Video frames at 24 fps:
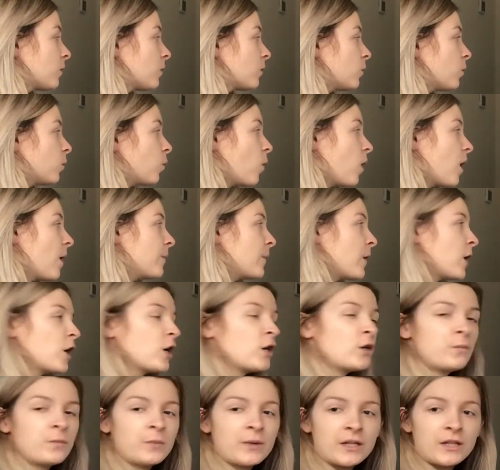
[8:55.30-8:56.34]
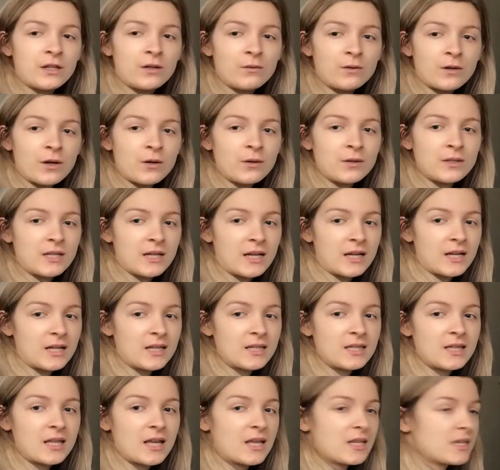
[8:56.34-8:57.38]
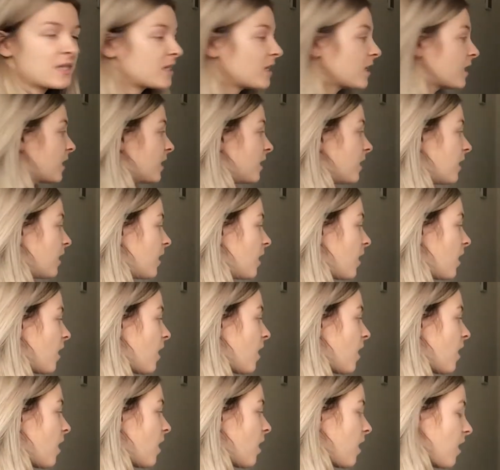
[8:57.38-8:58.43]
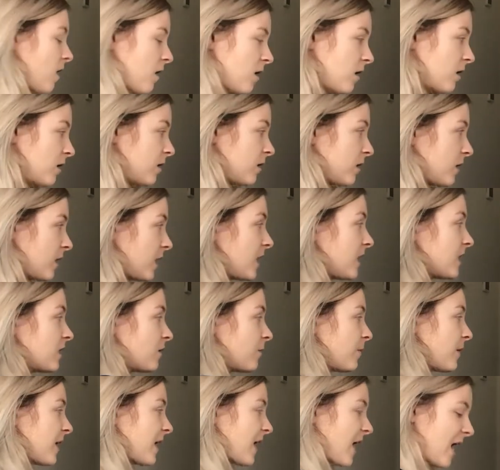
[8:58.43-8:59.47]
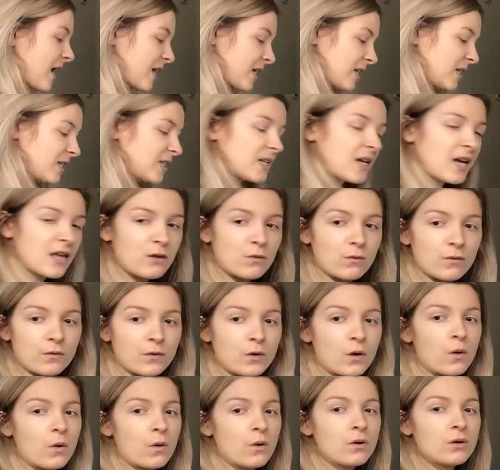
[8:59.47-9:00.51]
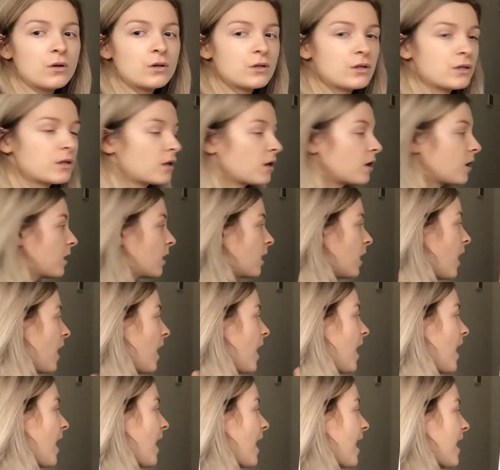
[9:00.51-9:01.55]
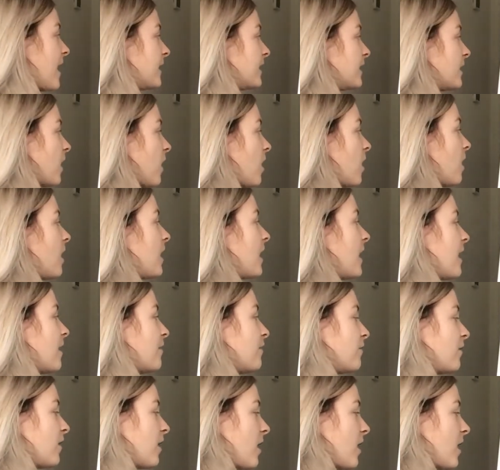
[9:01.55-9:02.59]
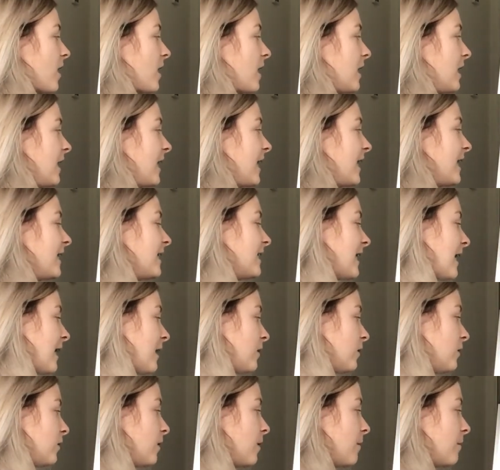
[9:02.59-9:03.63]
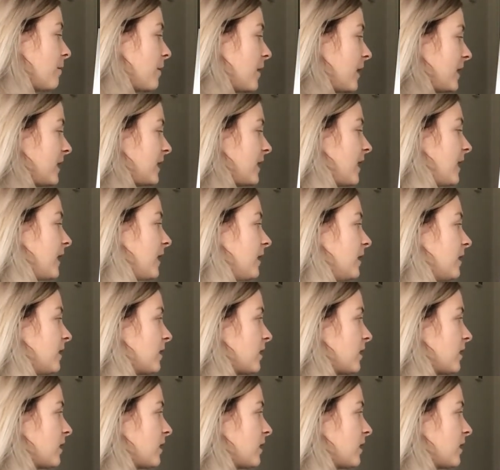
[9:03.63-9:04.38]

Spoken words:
What I'm hoping you notice is that these are being added together, of course, and I have laid out my Deans